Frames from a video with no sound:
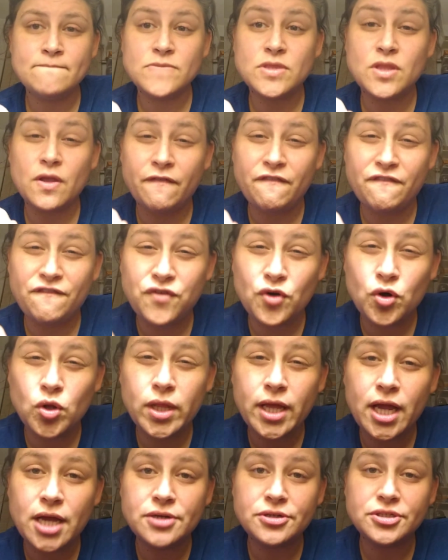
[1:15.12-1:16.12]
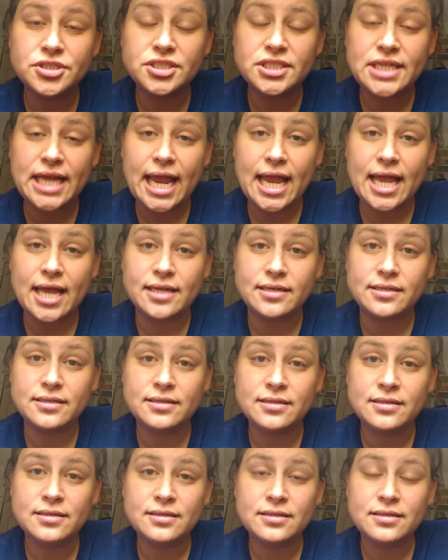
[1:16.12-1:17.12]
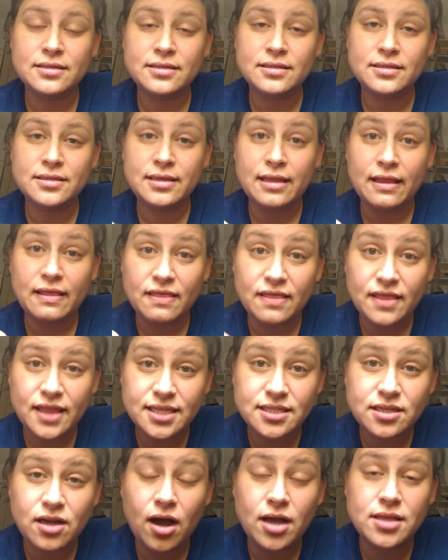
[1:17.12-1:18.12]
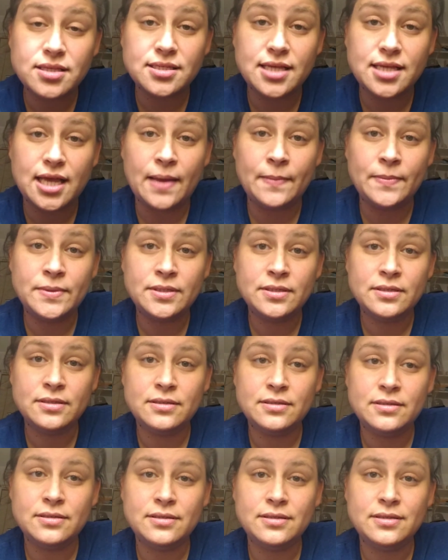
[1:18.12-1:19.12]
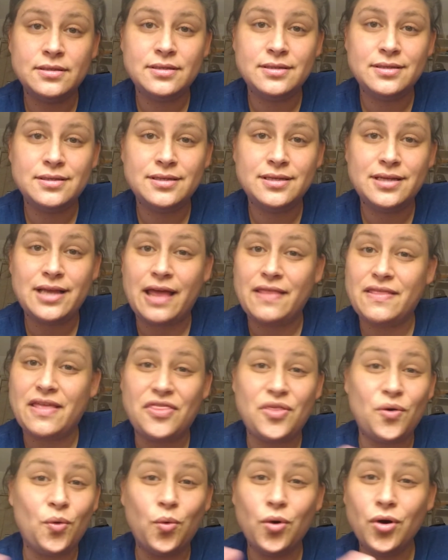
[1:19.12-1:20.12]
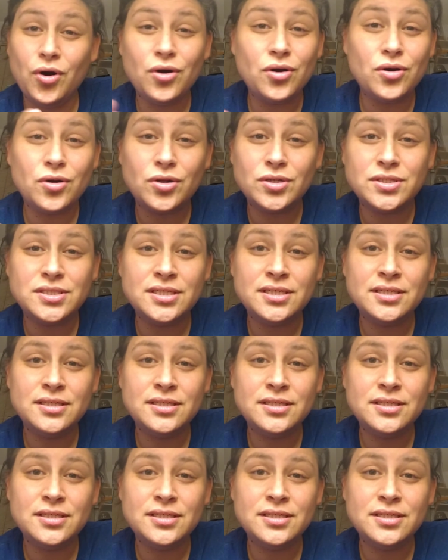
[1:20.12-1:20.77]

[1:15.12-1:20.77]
to fully understand this concept that the world